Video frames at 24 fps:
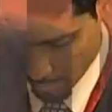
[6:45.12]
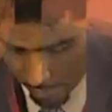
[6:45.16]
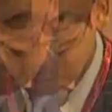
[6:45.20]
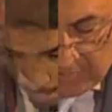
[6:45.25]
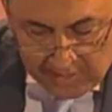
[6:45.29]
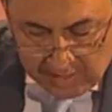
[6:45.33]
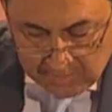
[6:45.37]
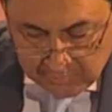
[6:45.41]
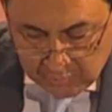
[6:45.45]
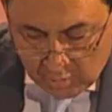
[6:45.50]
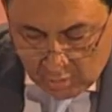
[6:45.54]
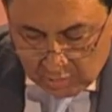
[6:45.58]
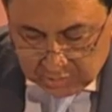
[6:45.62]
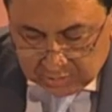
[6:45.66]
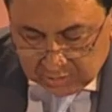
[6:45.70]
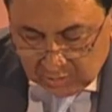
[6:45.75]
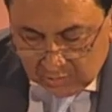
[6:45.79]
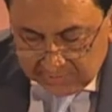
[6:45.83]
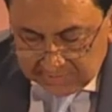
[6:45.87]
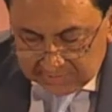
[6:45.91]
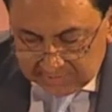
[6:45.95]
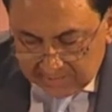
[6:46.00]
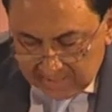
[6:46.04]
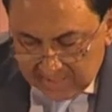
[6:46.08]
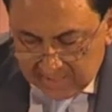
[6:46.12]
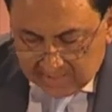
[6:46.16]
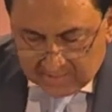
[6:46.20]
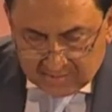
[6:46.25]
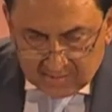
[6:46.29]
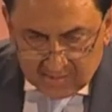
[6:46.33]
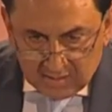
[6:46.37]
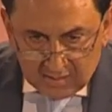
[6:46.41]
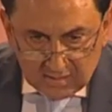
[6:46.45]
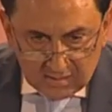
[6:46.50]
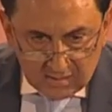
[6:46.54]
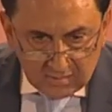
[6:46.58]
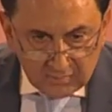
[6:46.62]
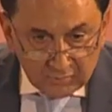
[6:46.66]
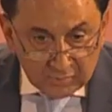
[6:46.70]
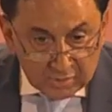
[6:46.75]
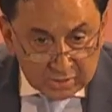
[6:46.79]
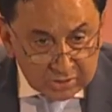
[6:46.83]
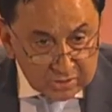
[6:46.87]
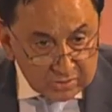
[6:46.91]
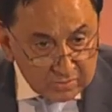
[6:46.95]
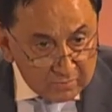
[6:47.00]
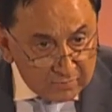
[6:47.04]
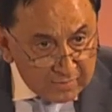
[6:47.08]
My motto is Ikra,
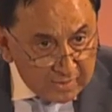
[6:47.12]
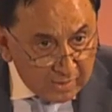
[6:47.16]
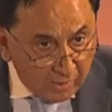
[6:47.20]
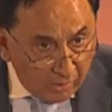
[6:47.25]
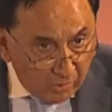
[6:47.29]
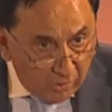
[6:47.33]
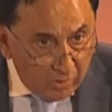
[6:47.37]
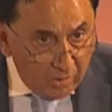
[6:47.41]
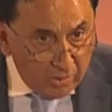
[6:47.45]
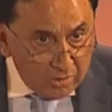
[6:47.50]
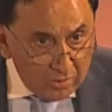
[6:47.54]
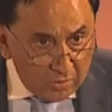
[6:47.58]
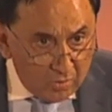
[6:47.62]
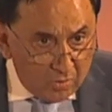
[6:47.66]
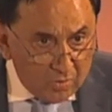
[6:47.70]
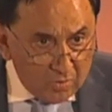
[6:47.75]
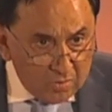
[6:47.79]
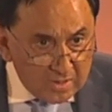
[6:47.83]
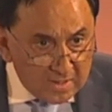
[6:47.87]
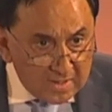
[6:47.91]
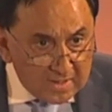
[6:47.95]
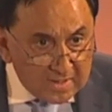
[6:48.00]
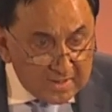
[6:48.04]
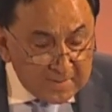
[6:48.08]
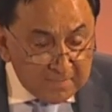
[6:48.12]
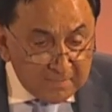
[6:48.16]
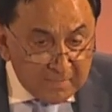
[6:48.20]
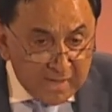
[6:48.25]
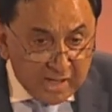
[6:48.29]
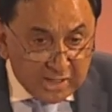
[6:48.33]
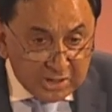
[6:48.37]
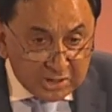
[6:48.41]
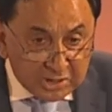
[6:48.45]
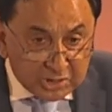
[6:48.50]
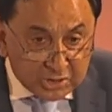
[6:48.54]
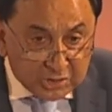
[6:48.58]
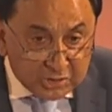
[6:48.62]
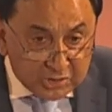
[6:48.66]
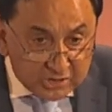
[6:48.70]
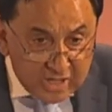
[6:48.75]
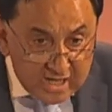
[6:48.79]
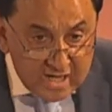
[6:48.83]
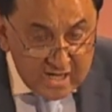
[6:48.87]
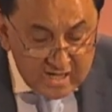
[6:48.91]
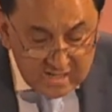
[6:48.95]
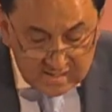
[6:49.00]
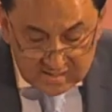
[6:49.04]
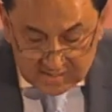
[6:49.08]
which we all know means
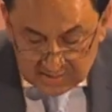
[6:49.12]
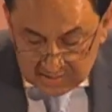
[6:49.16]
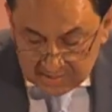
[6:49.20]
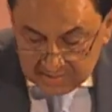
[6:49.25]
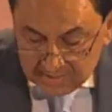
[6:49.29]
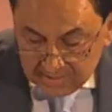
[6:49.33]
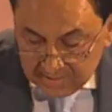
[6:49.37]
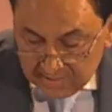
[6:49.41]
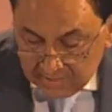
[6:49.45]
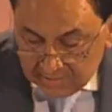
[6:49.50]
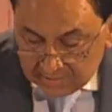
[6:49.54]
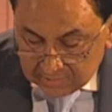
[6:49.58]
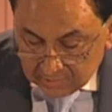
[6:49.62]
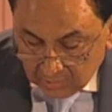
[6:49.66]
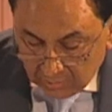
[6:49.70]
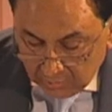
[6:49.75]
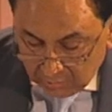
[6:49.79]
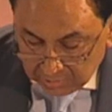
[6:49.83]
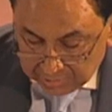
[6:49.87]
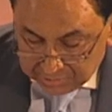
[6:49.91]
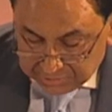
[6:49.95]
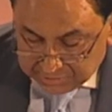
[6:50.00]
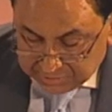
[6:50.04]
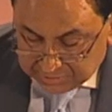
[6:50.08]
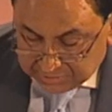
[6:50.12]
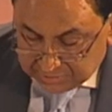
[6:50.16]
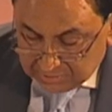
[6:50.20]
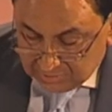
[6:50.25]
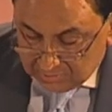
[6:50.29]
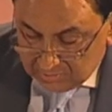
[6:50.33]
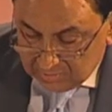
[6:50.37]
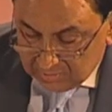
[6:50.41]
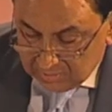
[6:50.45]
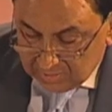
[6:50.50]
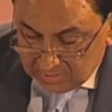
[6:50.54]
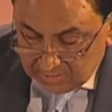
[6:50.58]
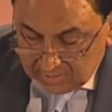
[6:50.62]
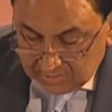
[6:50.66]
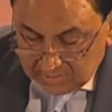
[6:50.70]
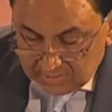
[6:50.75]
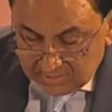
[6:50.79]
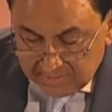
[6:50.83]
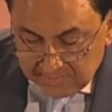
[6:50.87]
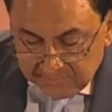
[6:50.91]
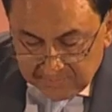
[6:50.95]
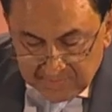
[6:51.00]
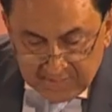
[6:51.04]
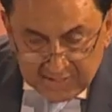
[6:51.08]
read. It also
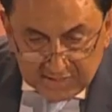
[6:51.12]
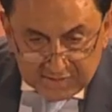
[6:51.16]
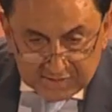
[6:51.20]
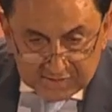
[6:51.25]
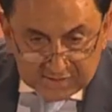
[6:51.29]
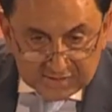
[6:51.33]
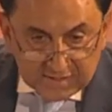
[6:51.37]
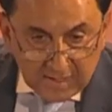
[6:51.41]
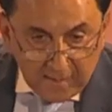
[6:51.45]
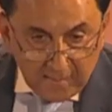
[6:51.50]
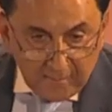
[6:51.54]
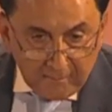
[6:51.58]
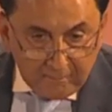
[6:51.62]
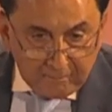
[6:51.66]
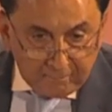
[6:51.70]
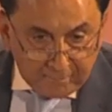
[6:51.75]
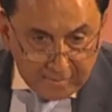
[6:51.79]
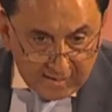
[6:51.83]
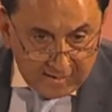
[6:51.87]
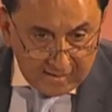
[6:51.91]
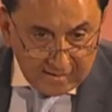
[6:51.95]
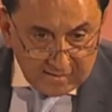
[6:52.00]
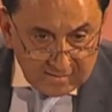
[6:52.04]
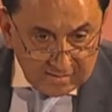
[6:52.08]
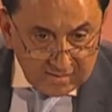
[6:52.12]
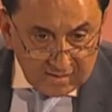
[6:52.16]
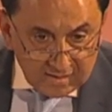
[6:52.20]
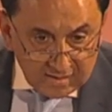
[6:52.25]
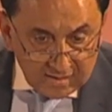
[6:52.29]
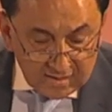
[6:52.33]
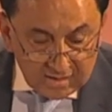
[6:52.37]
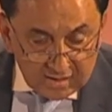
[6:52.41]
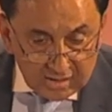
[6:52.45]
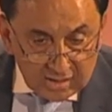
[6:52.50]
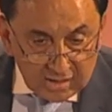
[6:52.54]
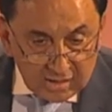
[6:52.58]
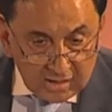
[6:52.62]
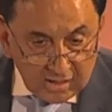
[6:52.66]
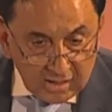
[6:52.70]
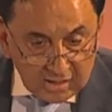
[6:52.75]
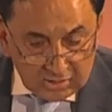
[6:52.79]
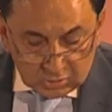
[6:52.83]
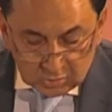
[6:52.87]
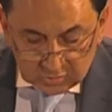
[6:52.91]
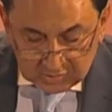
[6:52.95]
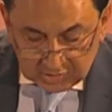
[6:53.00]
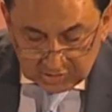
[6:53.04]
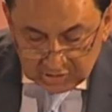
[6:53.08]
means pen,
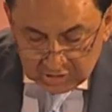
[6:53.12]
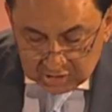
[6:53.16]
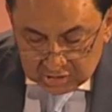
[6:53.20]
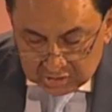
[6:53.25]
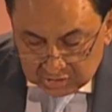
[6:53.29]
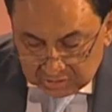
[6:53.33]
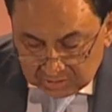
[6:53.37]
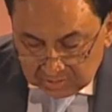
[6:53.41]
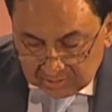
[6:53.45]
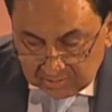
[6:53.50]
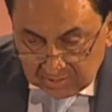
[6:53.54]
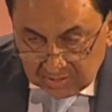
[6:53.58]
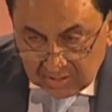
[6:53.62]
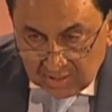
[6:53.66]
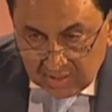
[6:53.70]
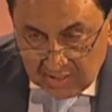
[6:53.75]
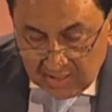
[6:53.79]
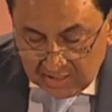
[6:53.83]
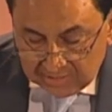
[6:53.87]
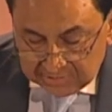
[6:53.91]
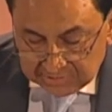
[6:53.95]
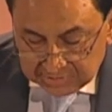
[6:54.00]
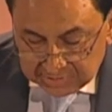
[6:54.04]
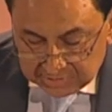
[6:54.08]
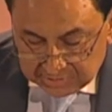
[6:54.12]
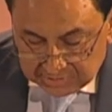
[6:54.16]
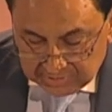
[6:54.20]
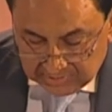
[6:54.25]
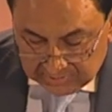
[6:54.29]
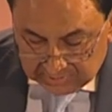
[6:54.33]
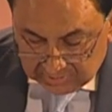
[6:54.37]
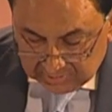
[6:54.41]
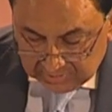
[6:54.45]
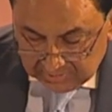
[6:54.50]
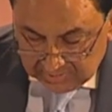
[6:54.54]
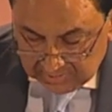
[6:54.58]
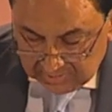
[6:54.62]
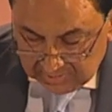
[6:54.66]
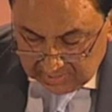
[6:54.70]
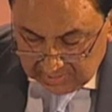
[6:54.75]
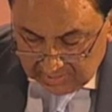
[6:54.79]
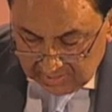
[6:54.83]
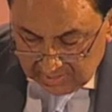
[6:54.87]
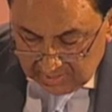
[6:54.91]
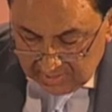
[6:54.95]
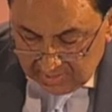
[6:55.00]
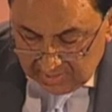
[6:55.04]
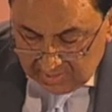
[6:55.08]
education, and research.
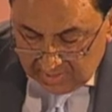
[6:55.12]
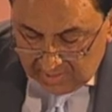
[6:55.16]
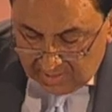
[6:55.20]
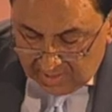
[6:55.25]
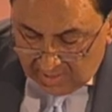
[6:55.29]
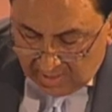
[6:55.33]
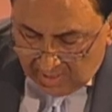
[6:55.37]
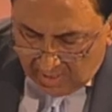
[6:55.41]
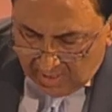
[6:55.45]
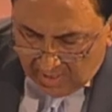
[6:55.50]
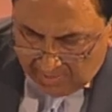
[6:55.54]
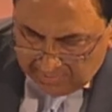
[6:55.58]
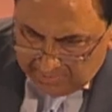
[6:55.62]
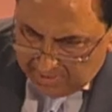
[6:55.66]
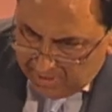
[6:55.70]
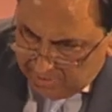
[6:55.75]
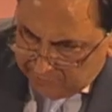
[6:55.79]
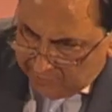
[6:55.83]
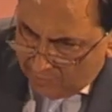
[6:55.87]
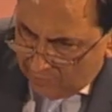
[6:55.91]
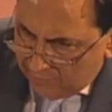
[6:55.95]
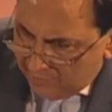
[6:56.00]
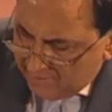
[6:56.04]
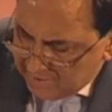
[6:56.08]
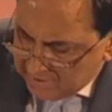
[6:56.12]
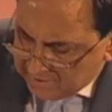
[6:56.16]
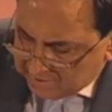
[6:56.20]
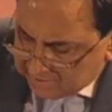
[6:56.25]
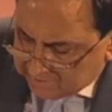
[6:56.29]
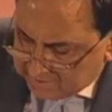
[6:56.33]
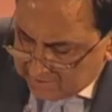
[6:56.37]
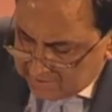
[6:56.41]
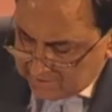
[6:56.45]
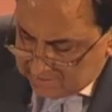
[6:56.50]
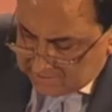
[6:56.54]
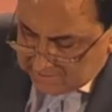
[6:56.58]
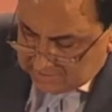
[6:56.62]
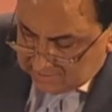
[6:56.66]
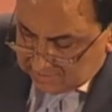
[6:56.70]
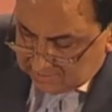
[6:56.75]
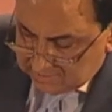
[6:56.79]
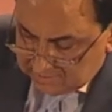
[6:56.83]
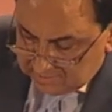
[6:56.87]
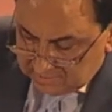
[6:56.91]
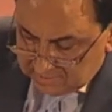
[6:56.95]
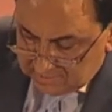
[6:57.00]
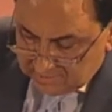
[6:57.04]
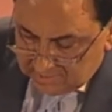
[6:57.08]
I'm therefore very keen
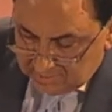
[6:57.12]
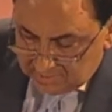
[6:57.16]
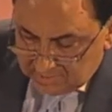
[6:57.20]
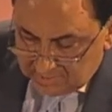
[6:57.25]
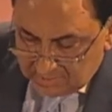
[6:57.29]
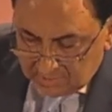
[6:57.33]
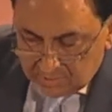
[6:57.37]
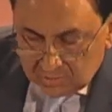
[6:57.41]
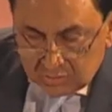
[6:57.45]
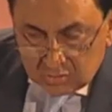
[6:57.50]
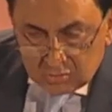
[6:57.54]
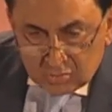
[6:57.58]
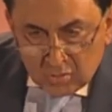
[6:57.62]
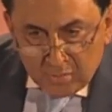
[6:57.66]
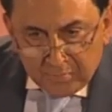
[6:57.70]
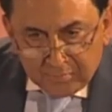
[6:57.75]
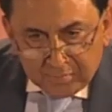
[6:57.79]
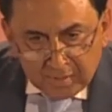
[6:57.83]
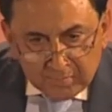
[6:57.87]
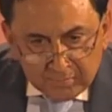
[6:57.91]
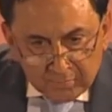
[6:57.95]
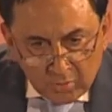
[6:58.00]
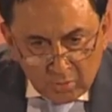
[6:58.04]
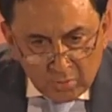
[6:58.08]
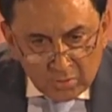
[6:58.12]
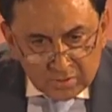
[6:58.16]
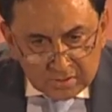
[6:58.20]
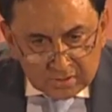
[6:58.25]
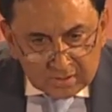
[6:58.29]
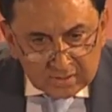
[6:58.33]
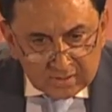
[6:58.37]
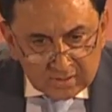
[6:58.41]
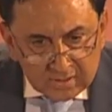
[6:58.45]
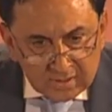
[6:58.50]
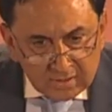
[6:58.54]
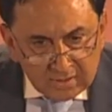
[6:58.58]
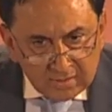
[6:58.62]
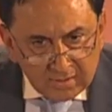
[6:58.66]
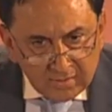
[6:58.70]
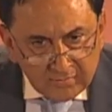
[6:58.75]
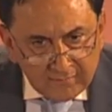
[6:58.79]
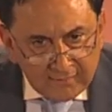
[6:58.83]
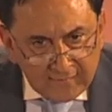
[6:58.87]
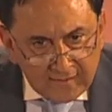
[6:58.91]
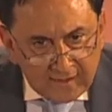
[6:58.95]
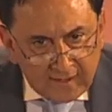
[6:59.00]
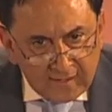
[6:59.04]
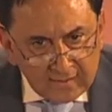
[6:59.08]
to promote the
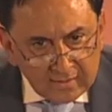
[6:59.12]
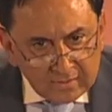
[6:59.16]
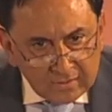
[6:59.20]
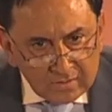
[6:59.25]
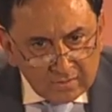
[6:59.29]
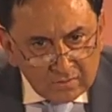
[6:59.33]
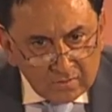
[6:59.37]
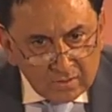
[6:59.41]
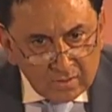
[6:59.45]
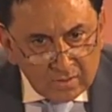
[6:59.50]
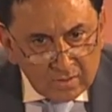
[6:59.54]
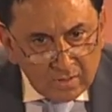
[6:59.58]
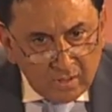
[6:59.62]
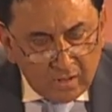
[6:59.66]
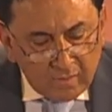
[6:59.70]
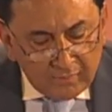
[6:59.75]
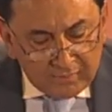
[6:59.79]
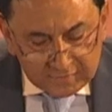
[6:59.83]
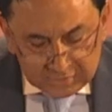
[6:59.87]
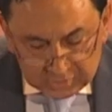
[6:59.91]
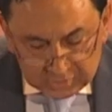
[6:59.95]
value of